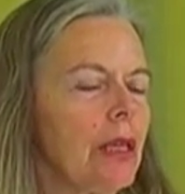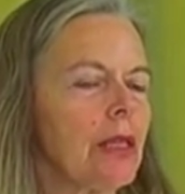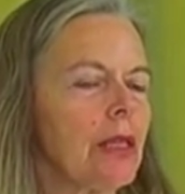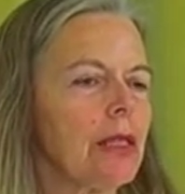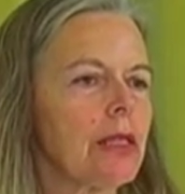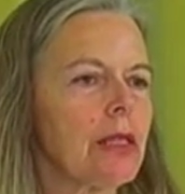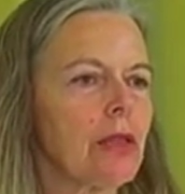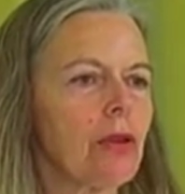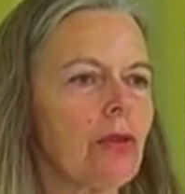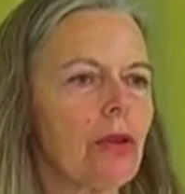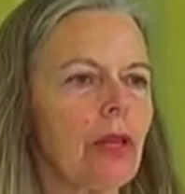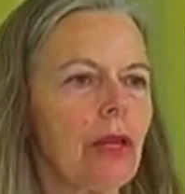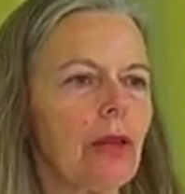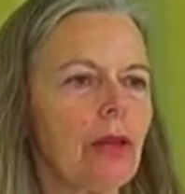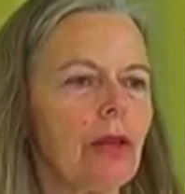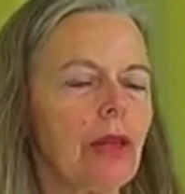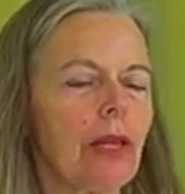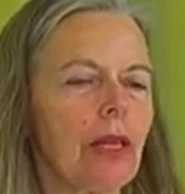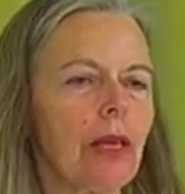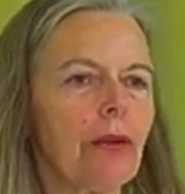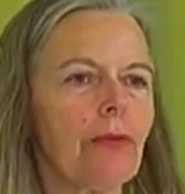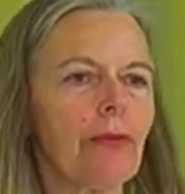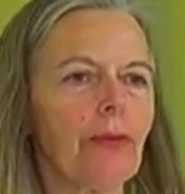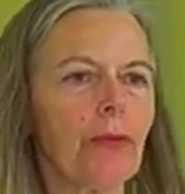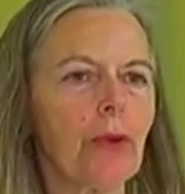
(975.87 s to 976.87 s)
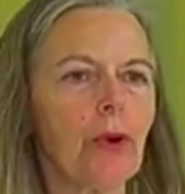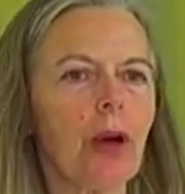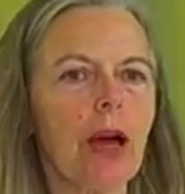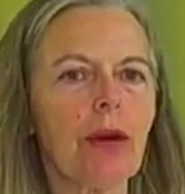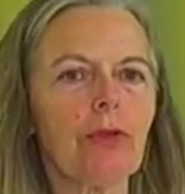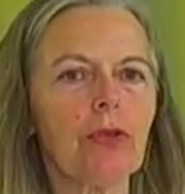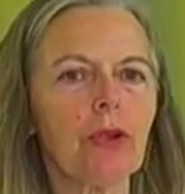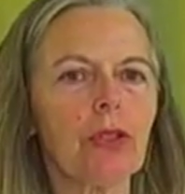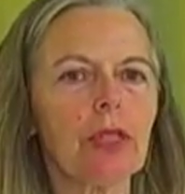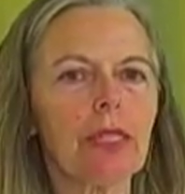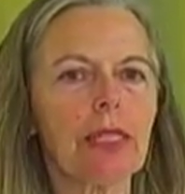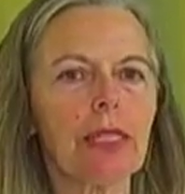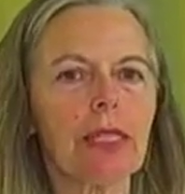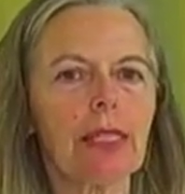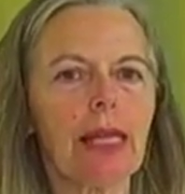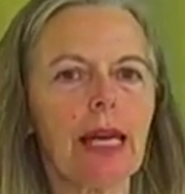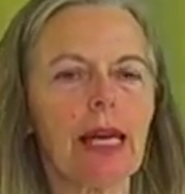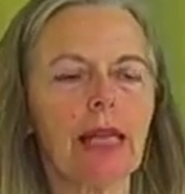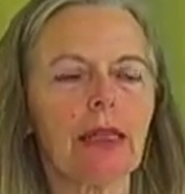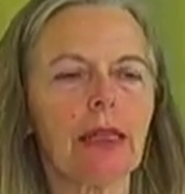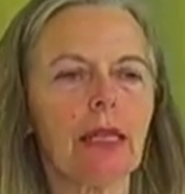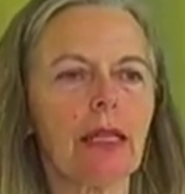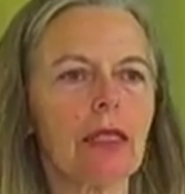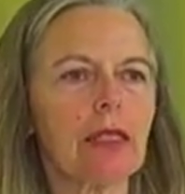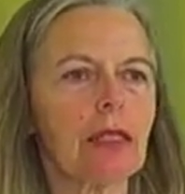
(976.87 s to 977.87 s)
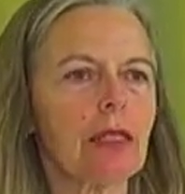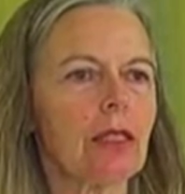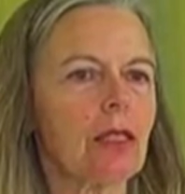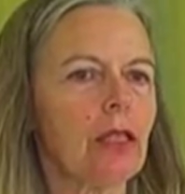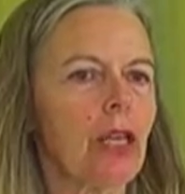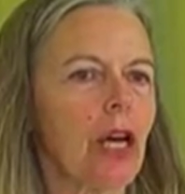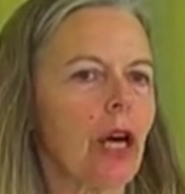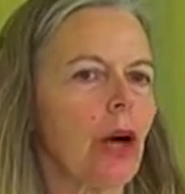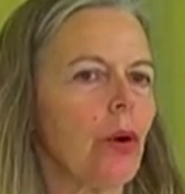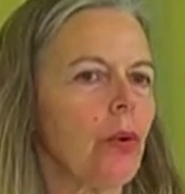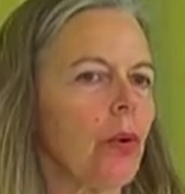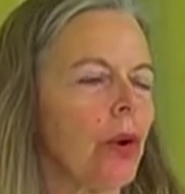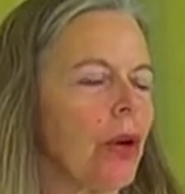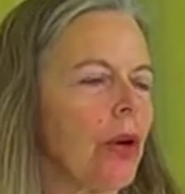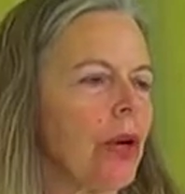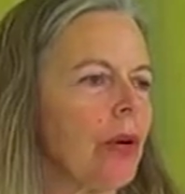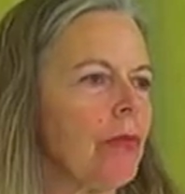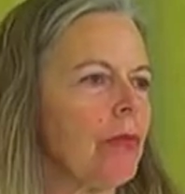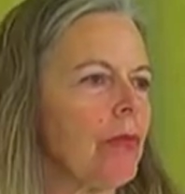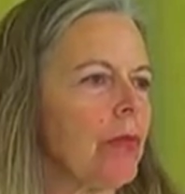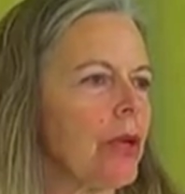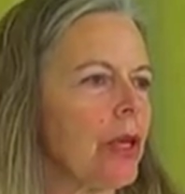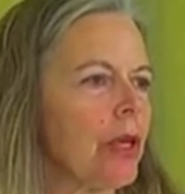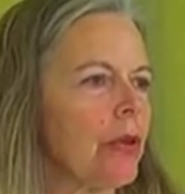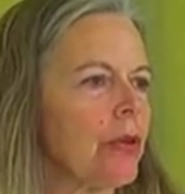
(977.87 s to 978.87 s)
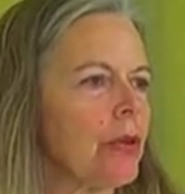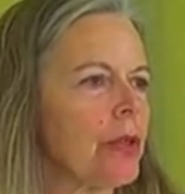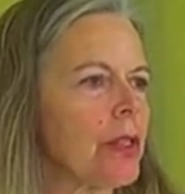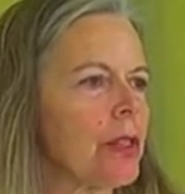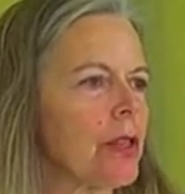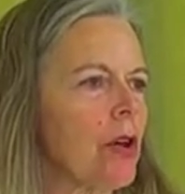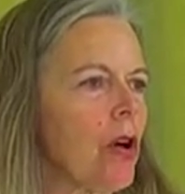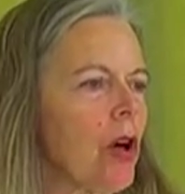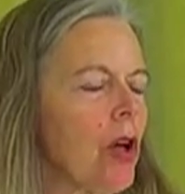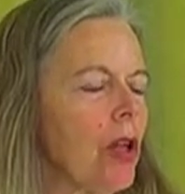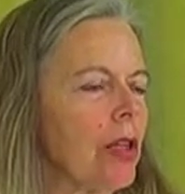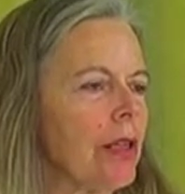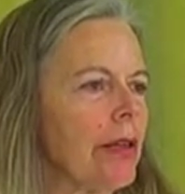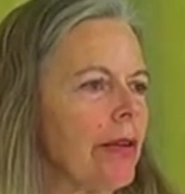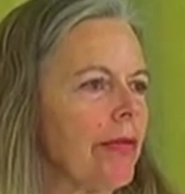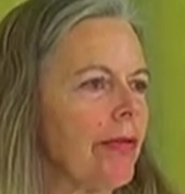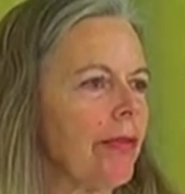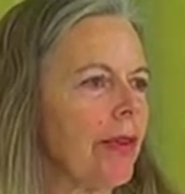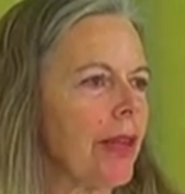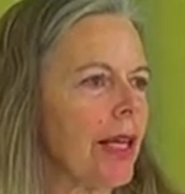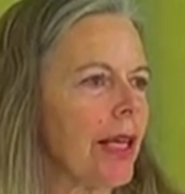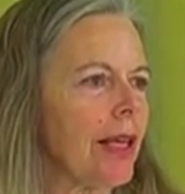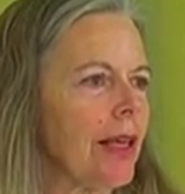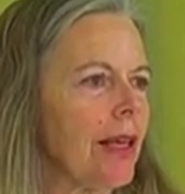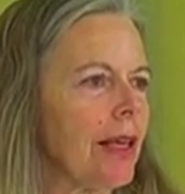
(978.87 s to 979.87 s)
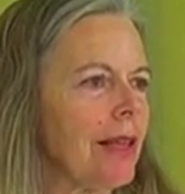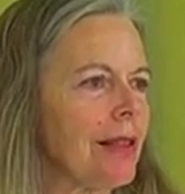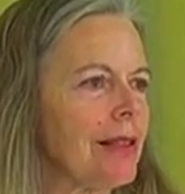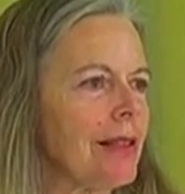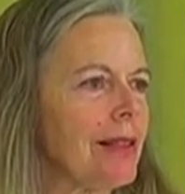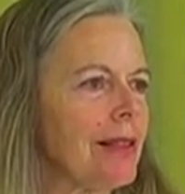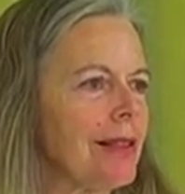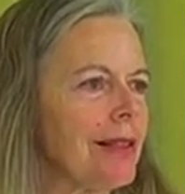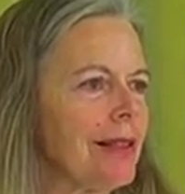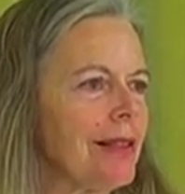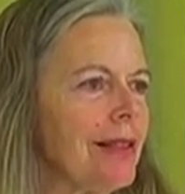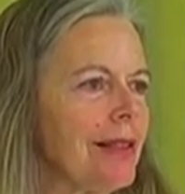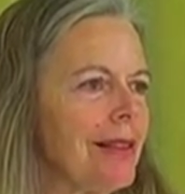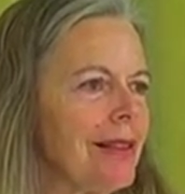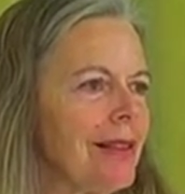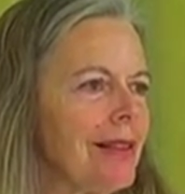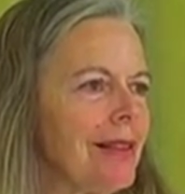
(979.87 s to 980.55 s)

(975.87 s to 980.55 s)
So the forever stainless knower imbues all of these.